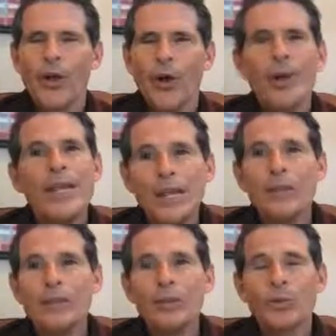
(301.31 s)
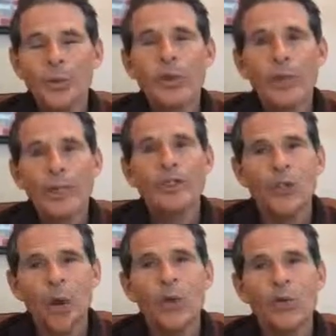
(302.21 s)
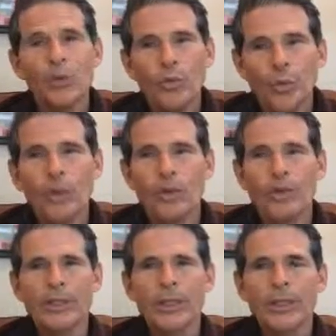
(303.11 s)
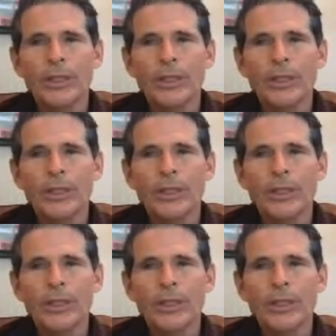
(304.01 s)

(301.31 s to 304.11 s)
Though he could rule his own world,